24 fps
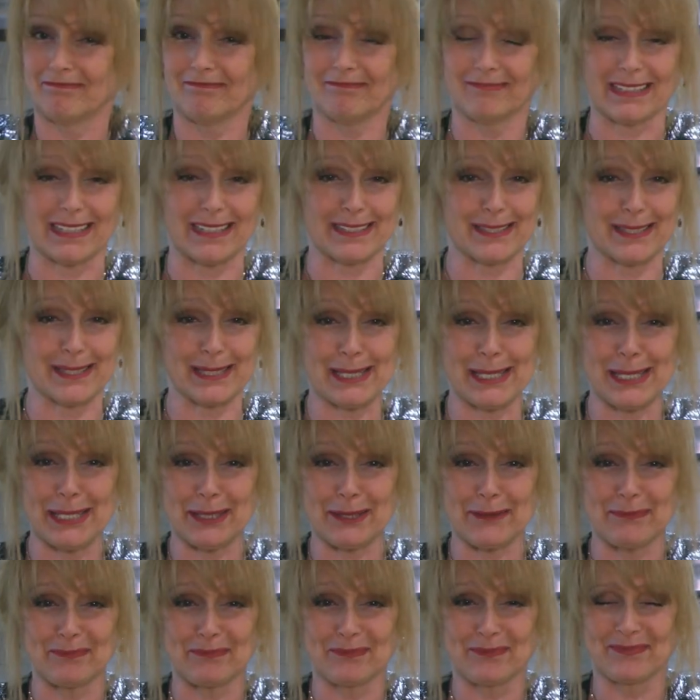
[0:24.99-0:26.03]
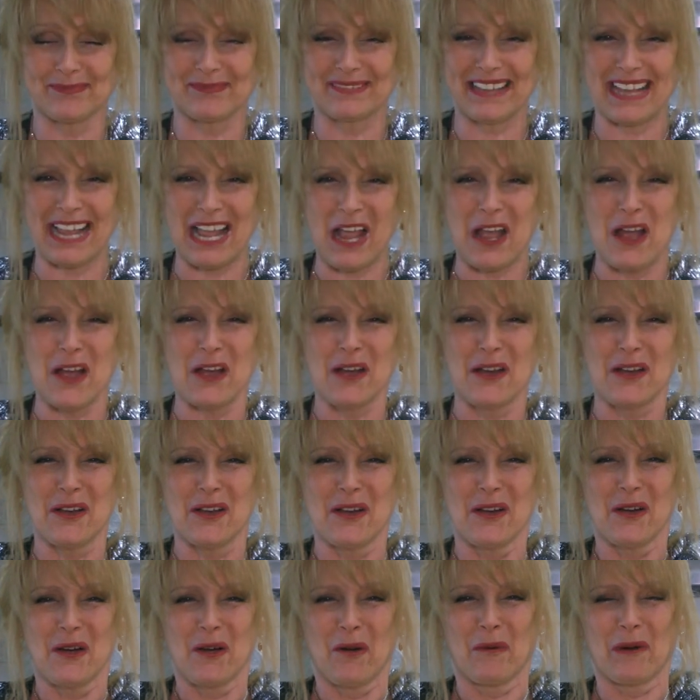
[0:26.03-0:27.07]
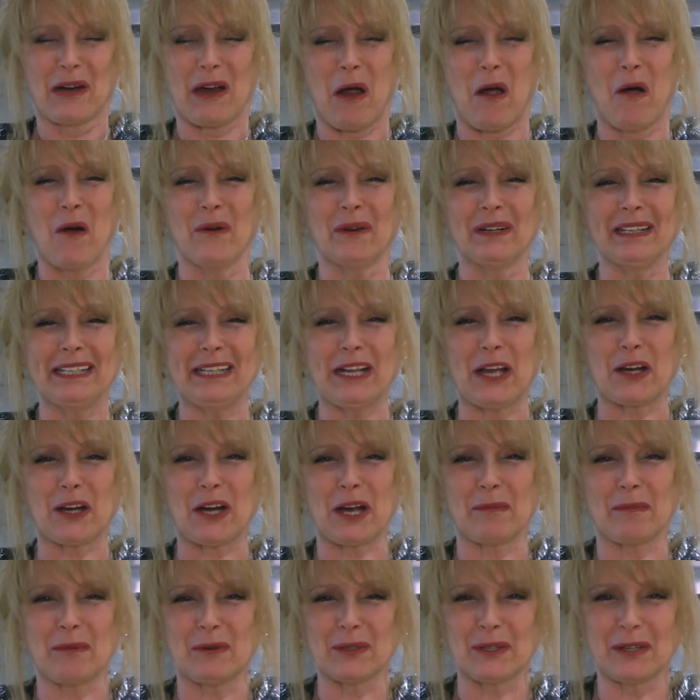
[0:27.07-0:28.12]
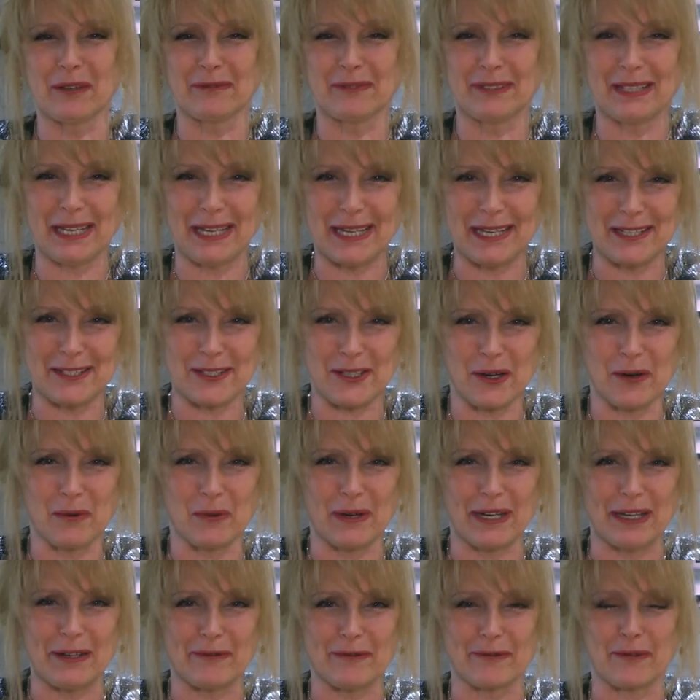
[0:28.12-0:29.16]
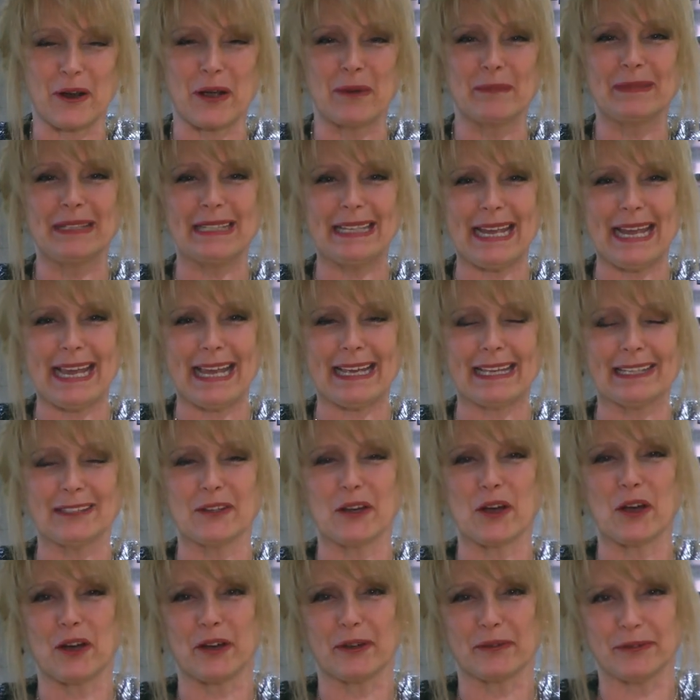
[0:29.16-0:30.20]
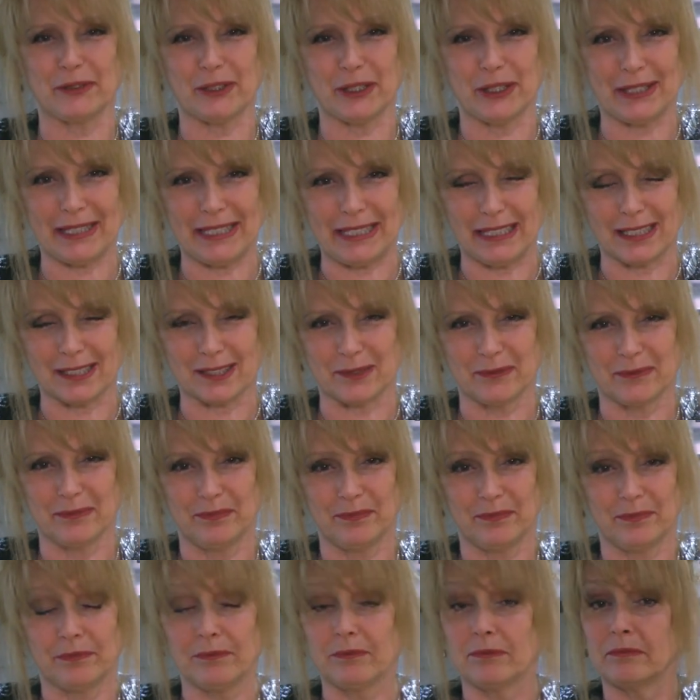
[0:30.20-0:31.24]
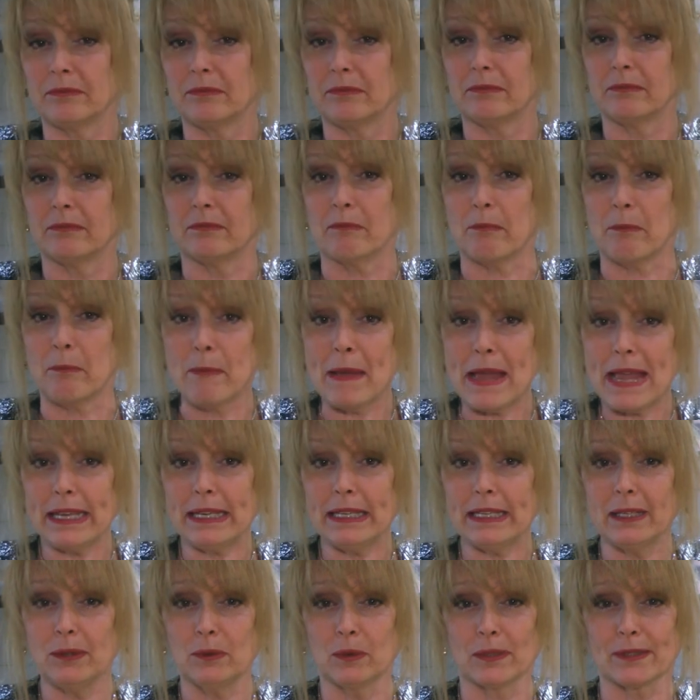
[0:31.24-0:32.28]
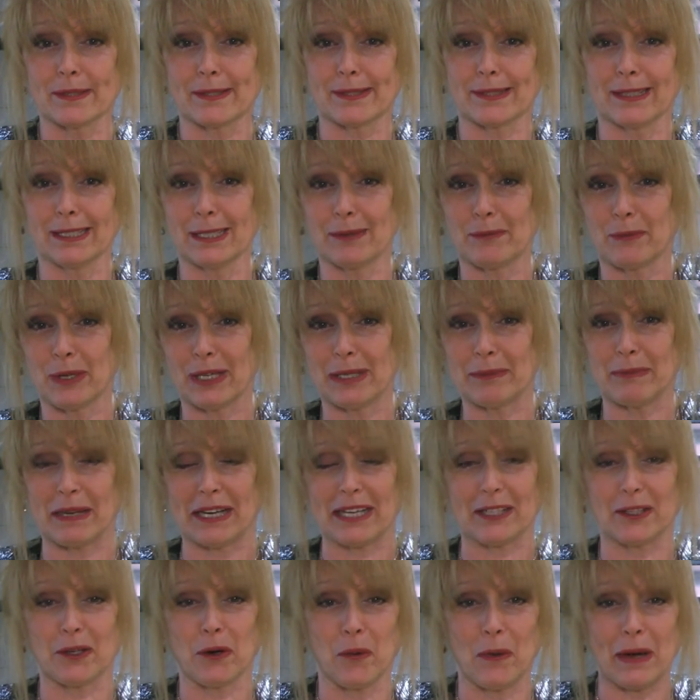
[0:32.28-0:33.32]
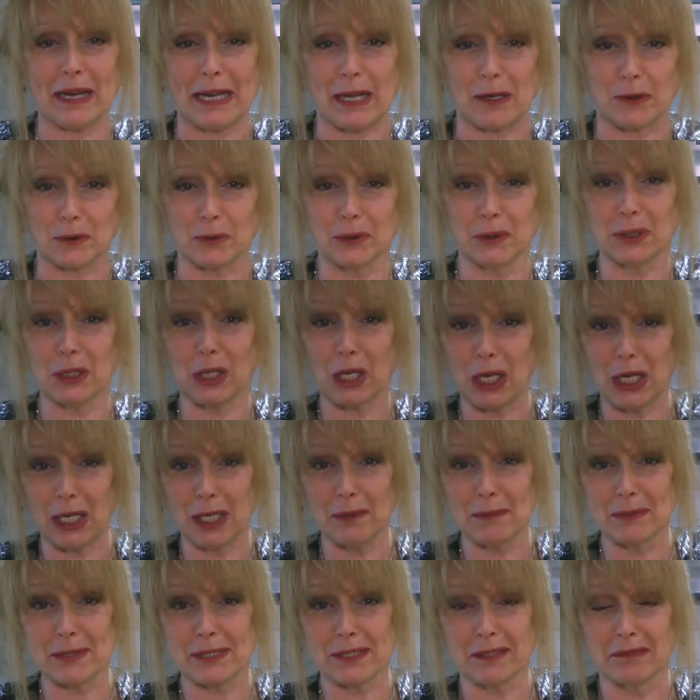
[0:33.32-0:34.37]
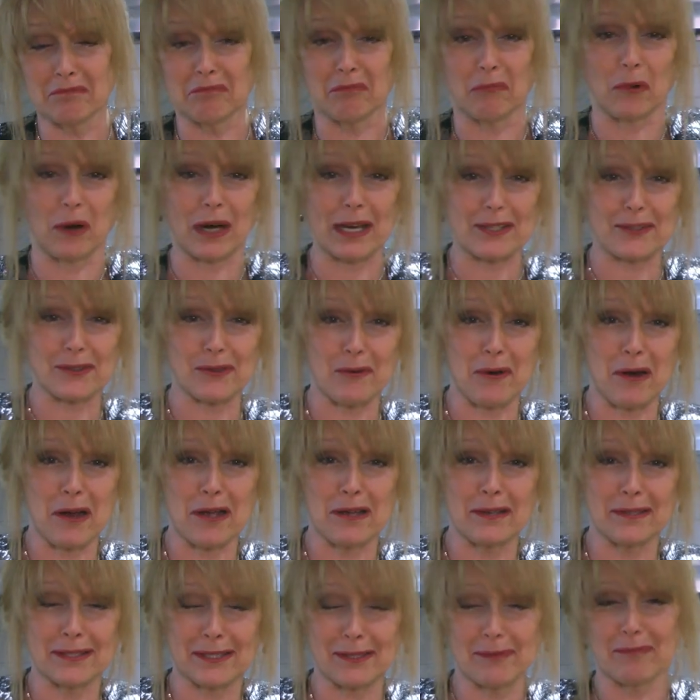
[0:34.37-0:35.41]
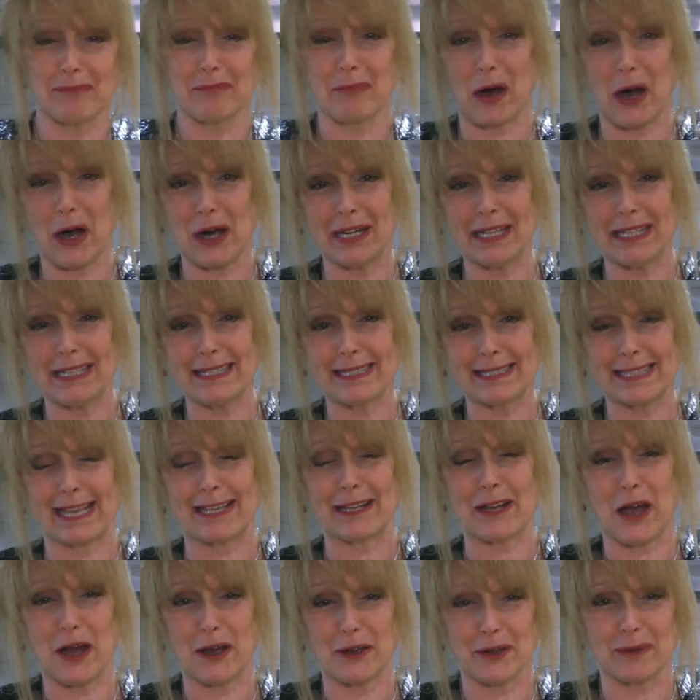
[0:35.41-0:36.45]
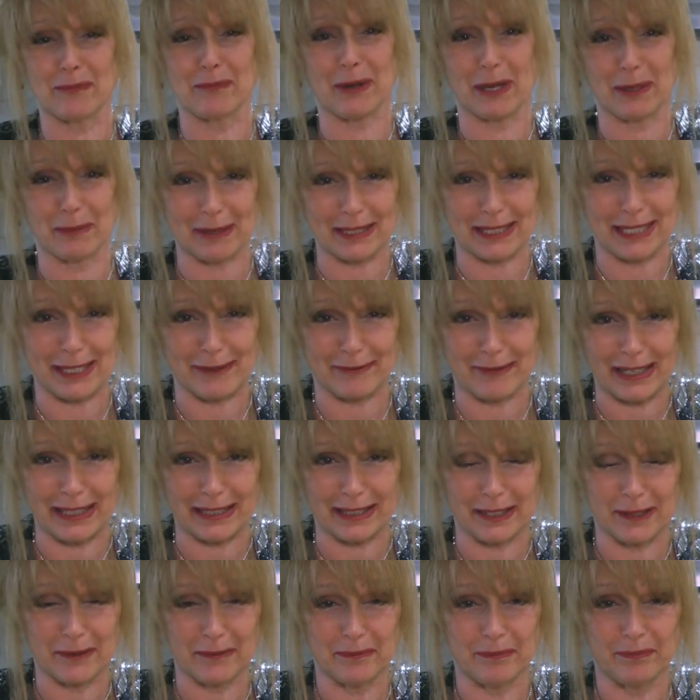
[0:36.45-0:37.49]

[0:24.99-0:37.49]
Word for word: This is it. We're only a couple of days away from the end of the year. Many will celebrate by going out to clubs, restaurants, parties, and other public events.